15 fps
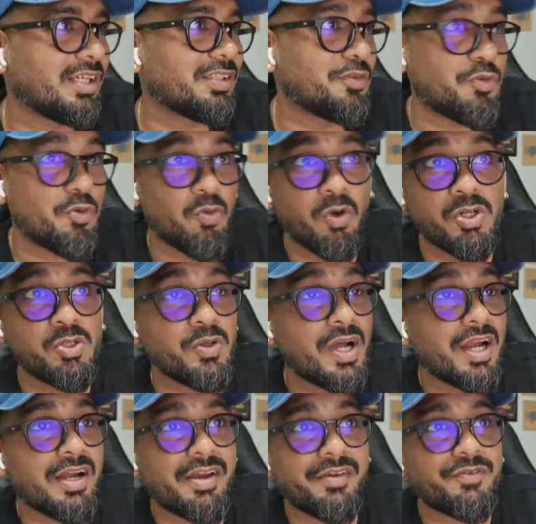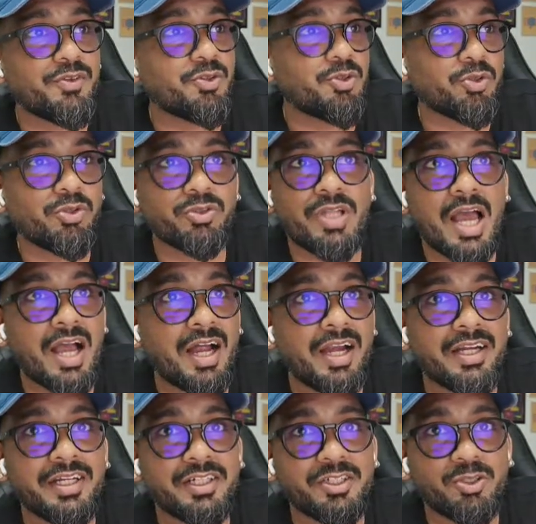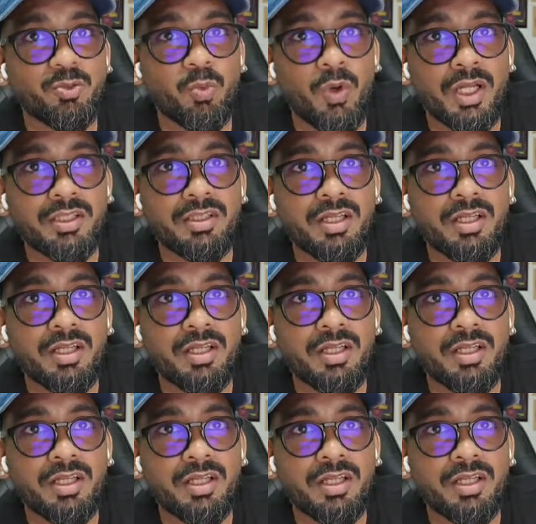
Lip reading: If you want to add review, you could add it to one.